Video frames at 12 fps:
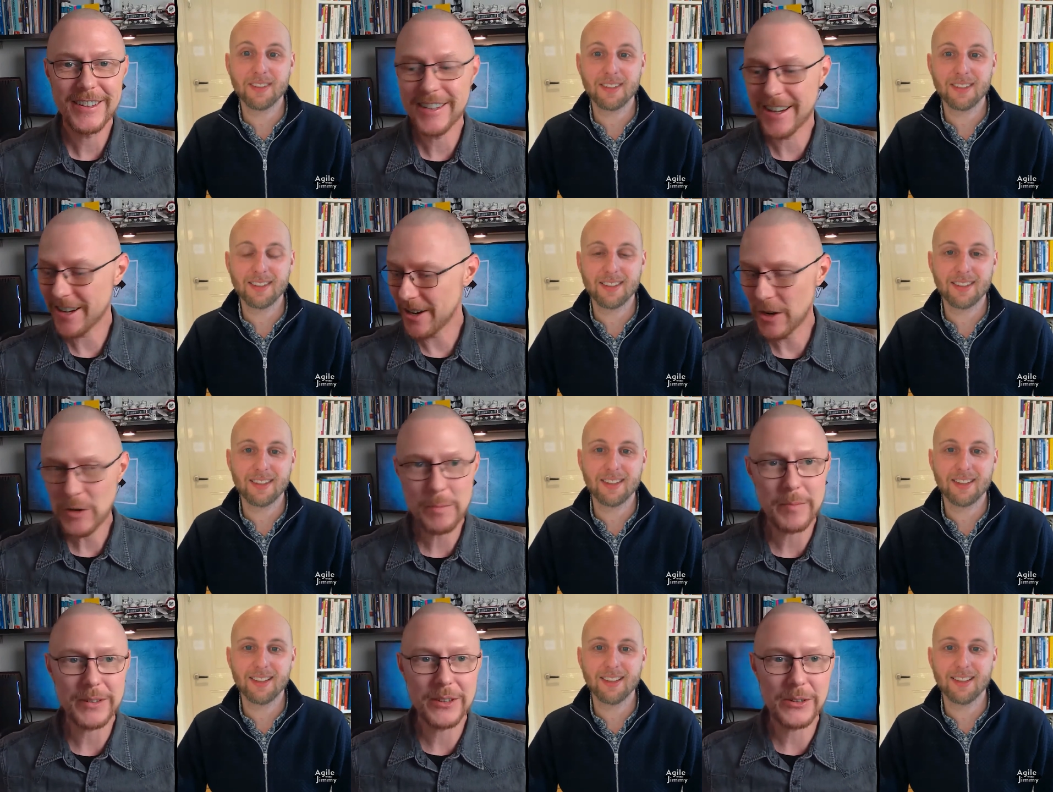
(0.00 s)
Speaker 1: Uh, I
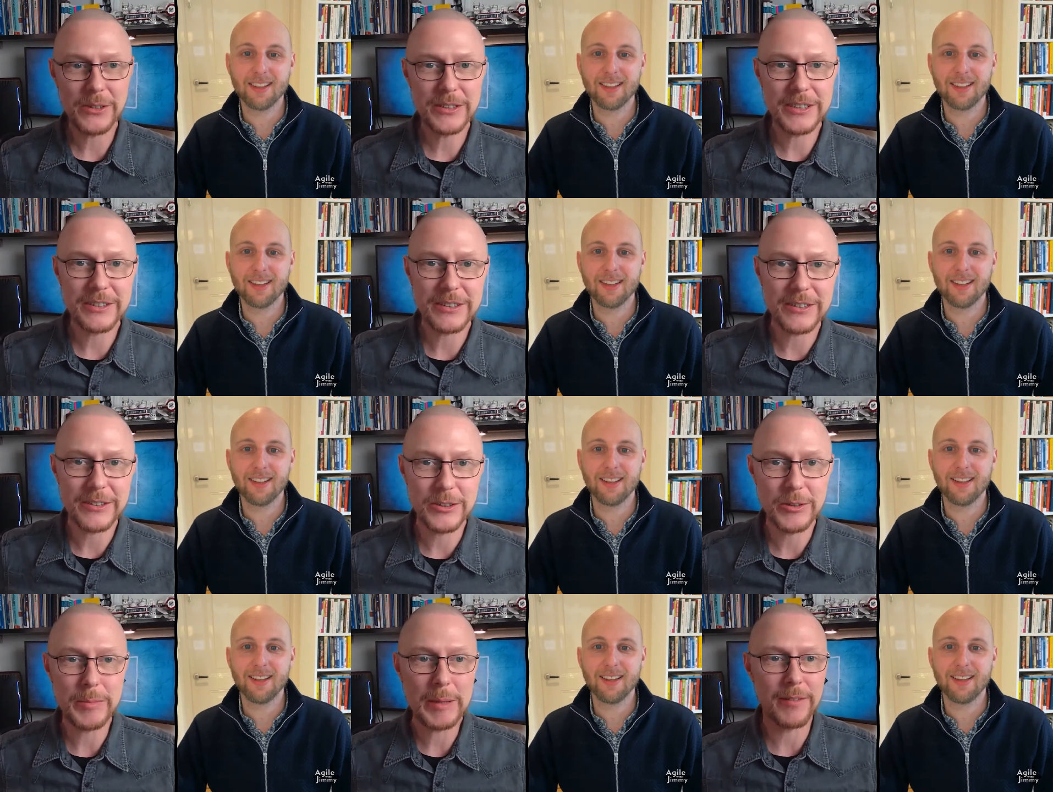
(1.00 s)
hope the audience
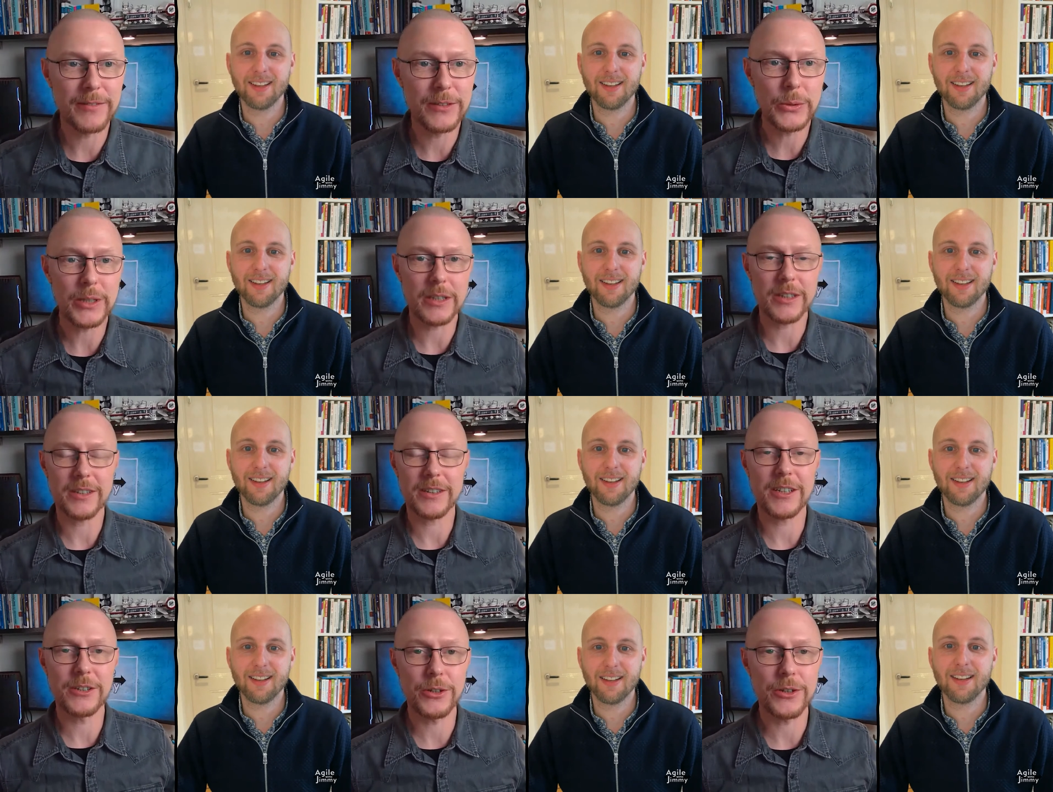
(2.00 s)
or the people viewing
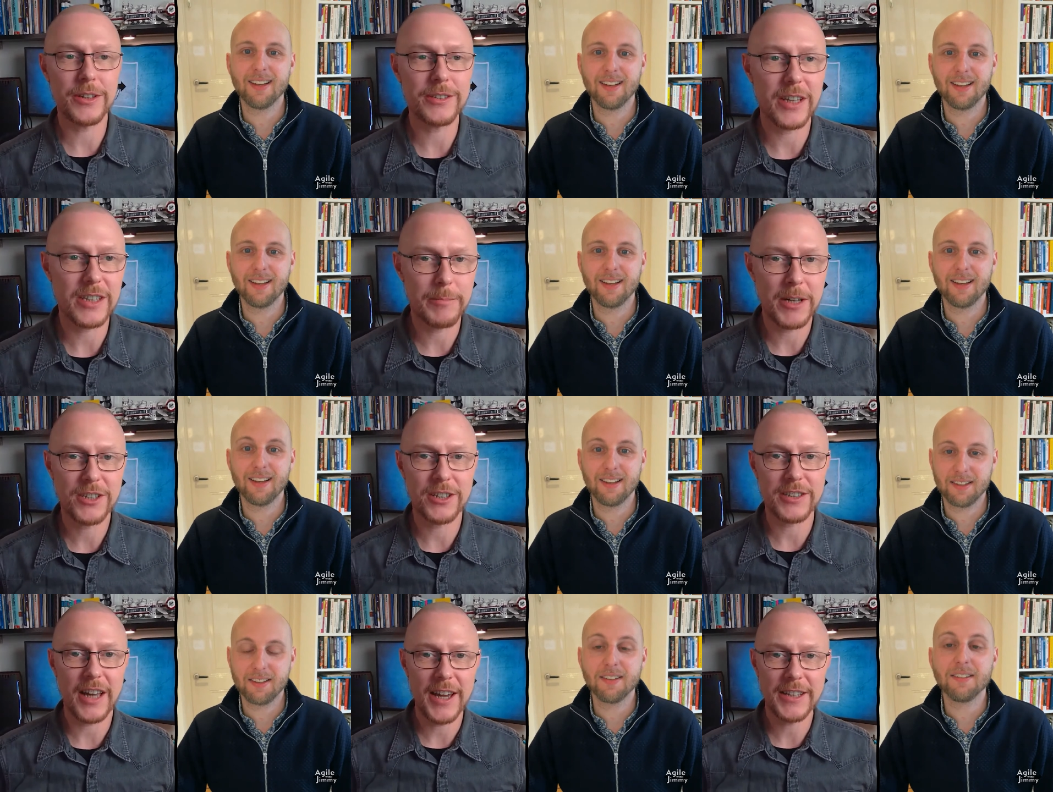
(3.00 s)
enjoyed this as much
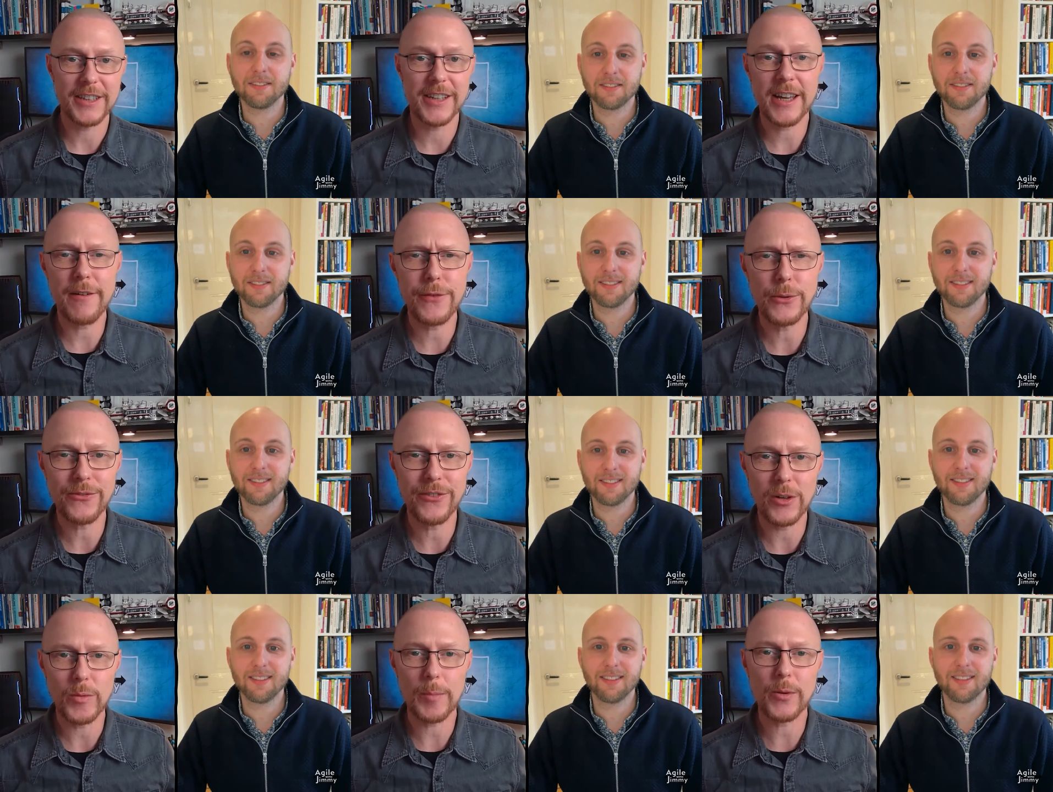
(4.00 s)
as I did. I have a few
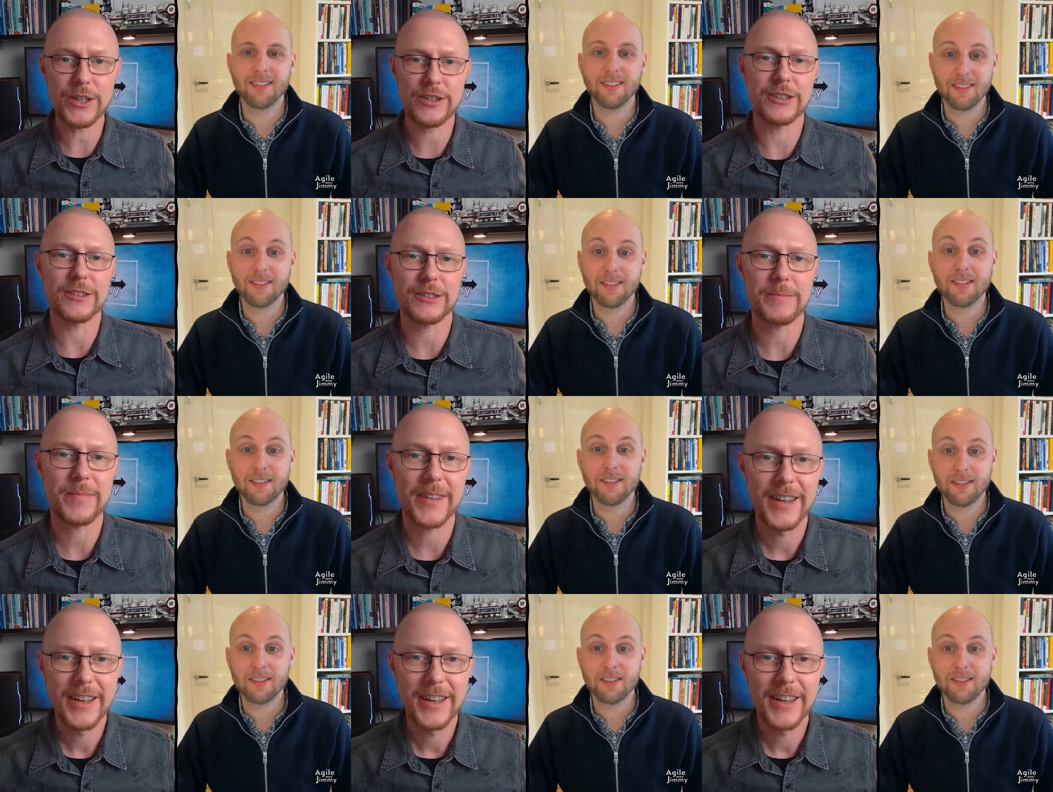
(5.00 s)
follow-up questions.